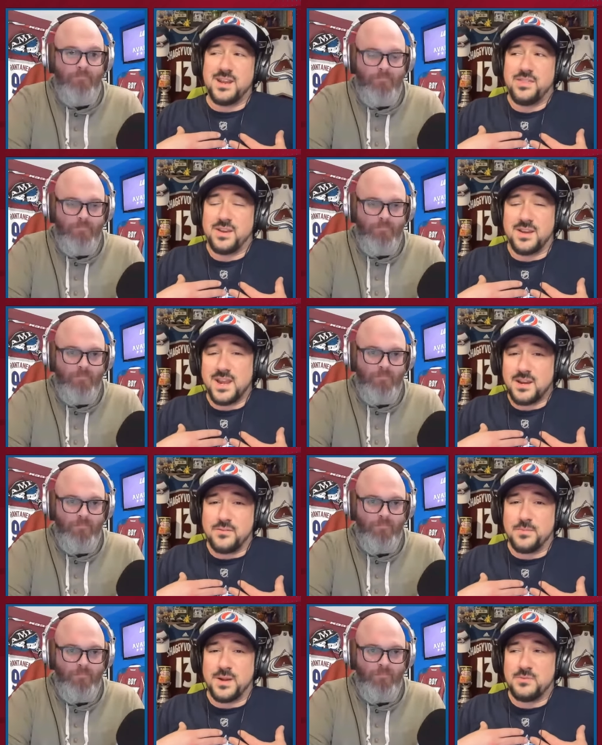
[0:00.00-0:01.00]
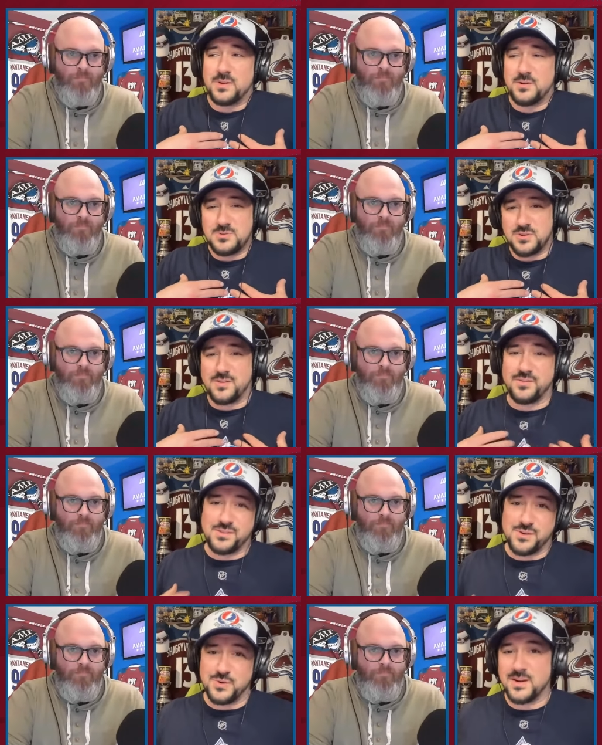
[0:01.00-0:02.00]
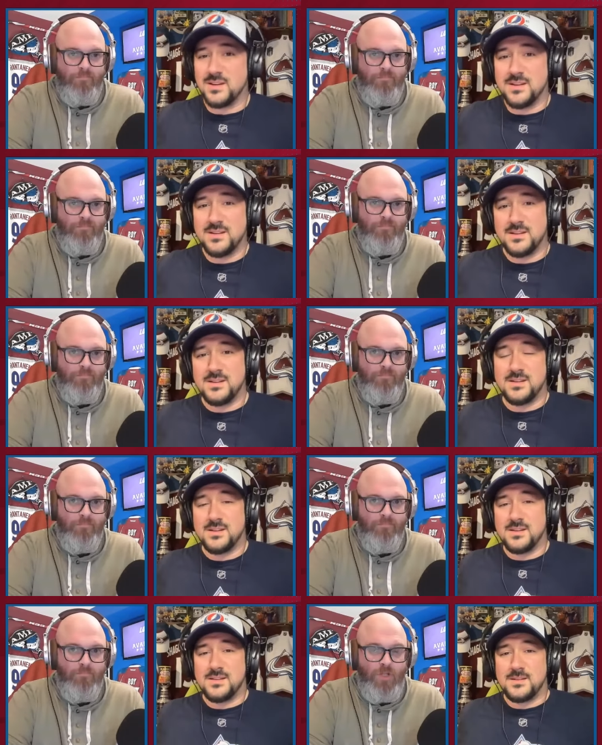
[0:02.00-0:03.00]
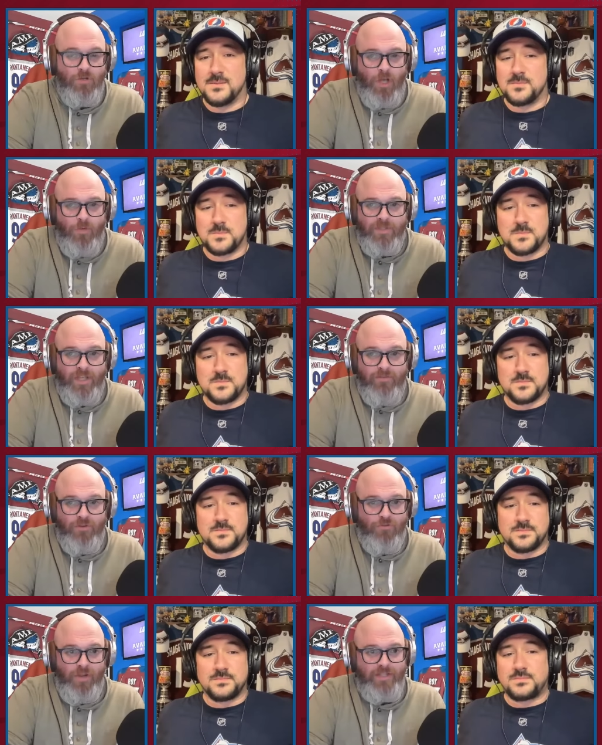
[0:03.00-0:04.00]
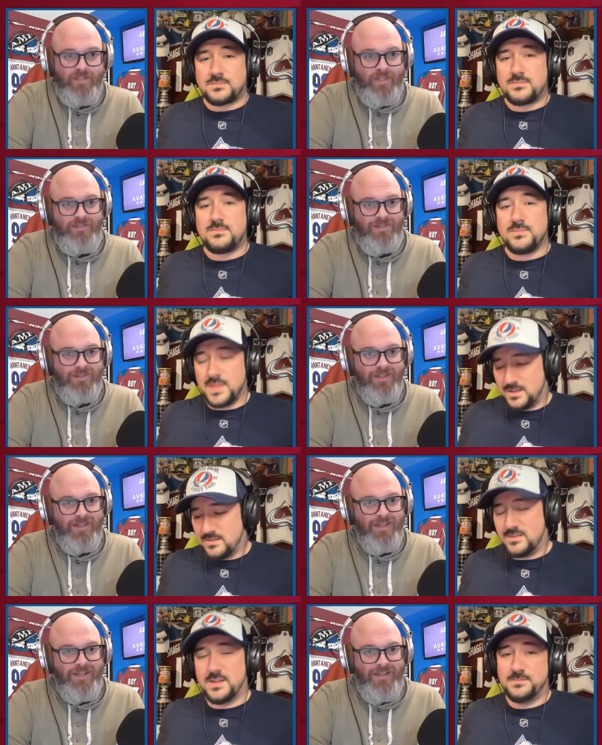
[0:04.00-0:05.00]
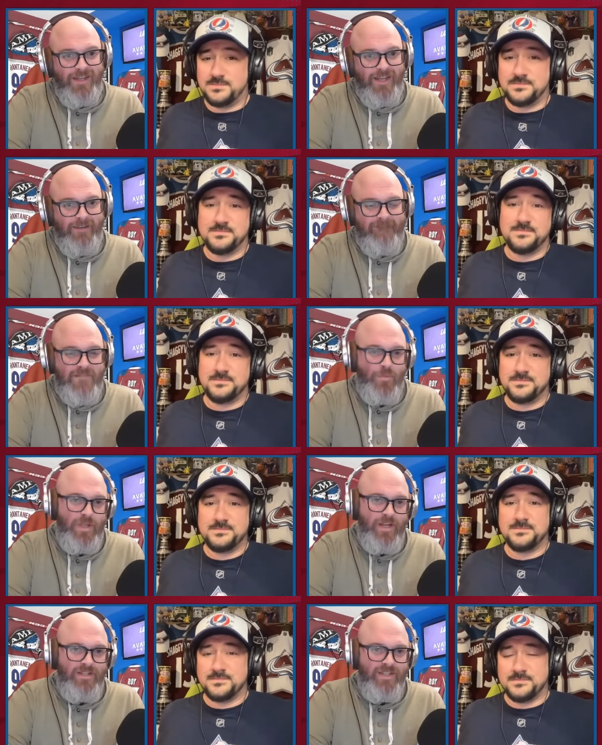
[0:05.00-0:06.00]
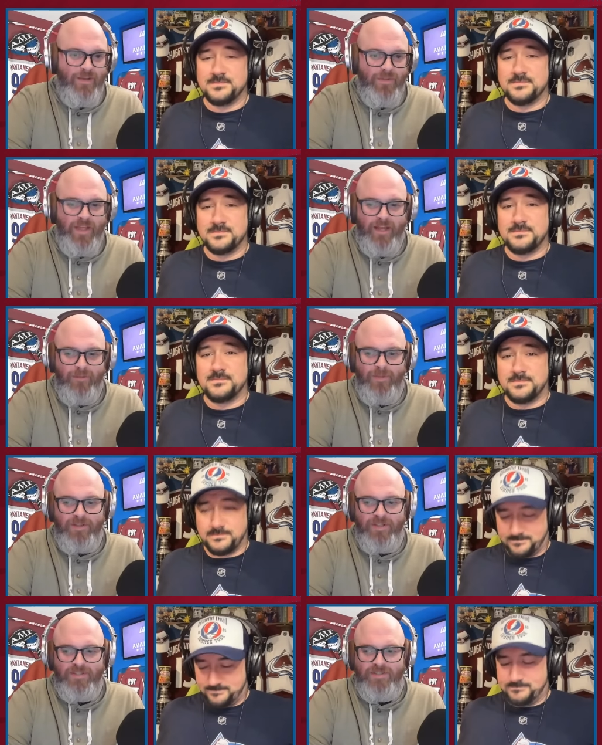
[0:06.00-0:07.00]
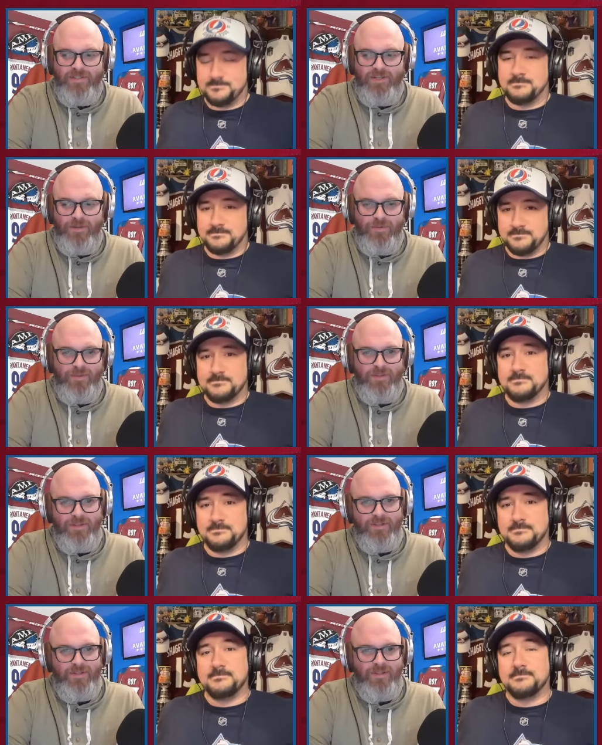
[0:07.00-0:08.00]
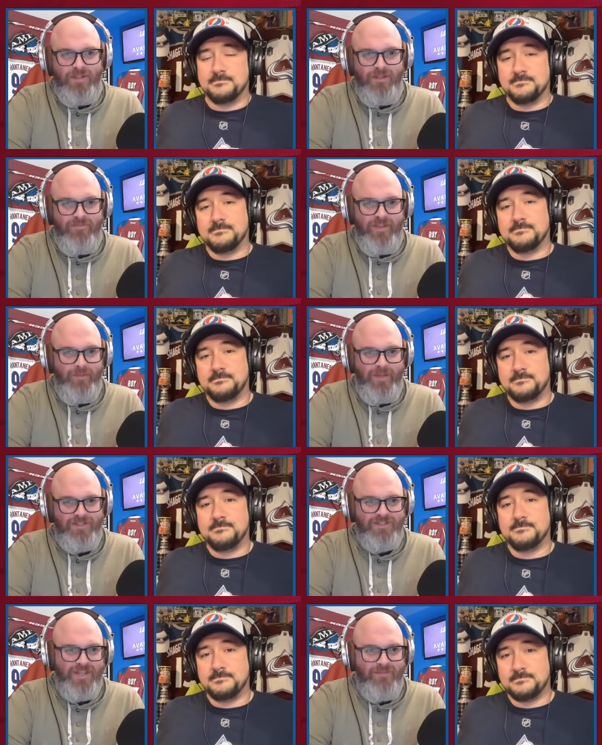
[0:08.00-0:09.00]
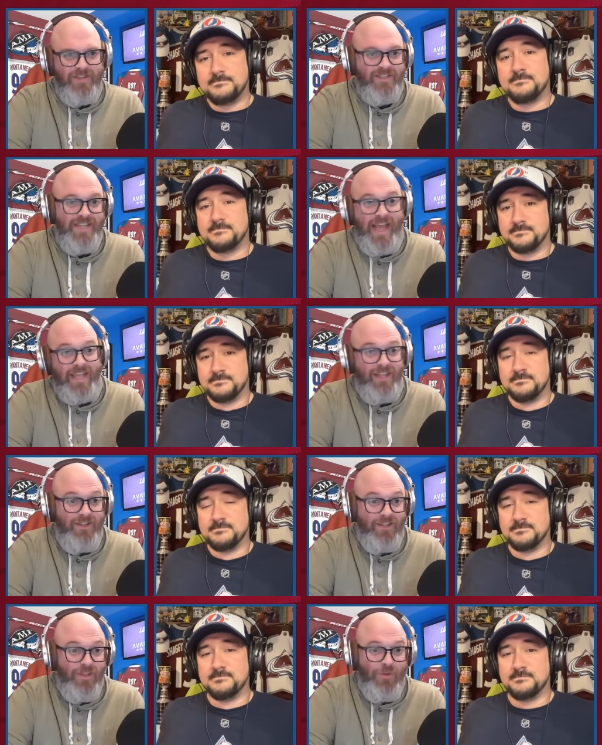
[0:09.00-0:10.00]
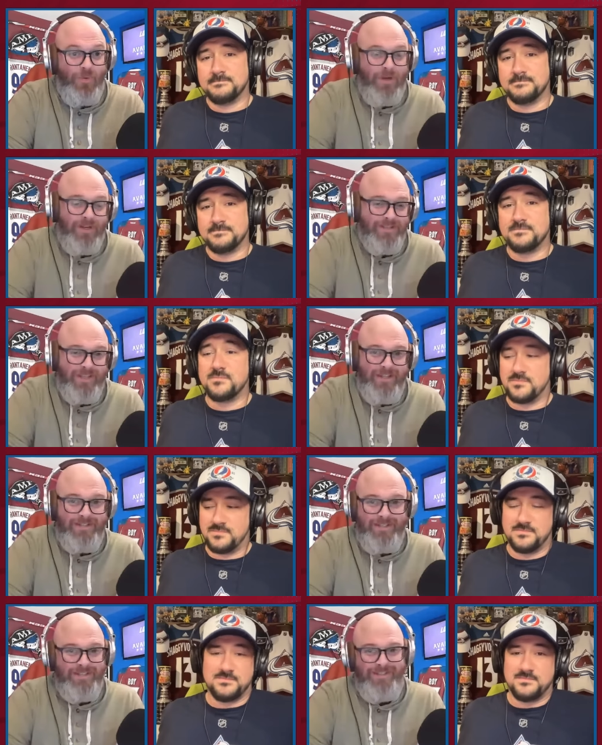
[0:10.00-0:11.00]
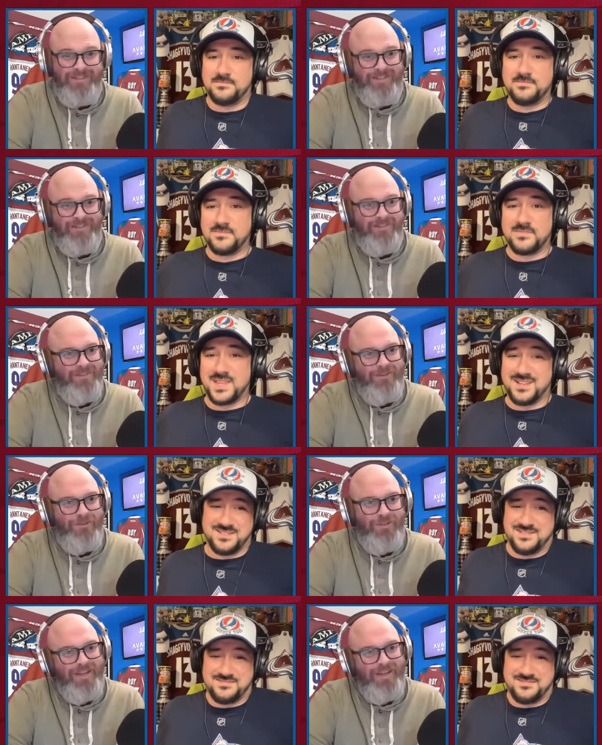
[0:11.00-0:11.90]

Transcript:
Speaker 1: anything negative about what Kucherov is doing. No, he's having a great season. Yeah. And and we get into
Speaker 2: that with Adam. It's, it's, you know the the the fan base is kind of like attacking the other one, and it's like that's that's you, you